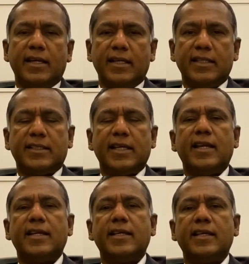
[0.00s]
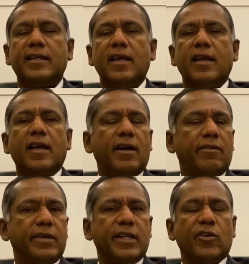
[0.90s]
understanding
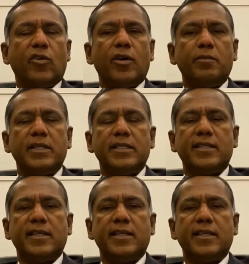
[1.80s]
our requirements.